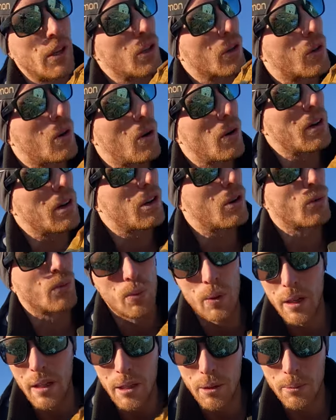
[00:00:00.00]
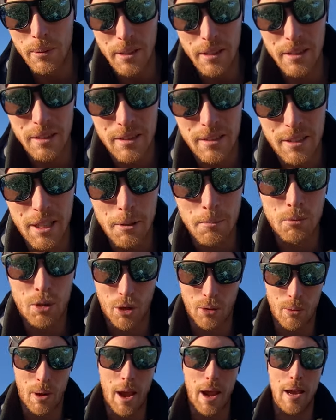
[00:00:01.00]
you're going in a really, really steep
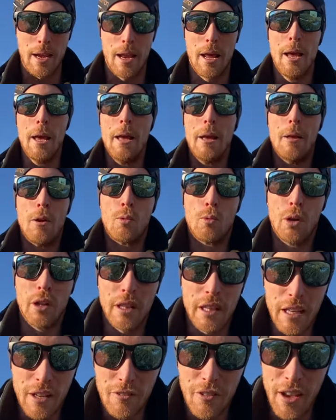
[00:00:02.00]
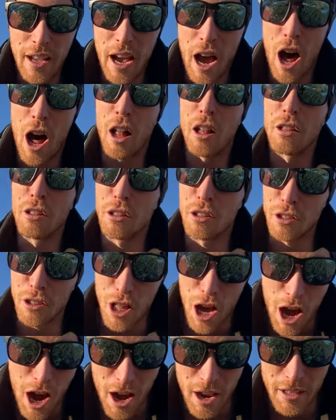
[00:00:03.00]
terrain, relieving a
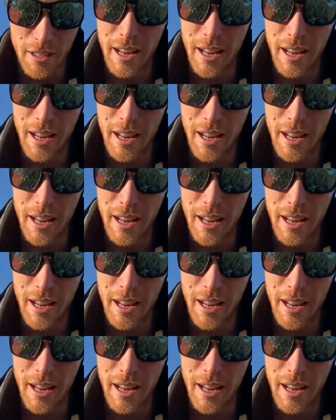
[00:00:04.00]
lot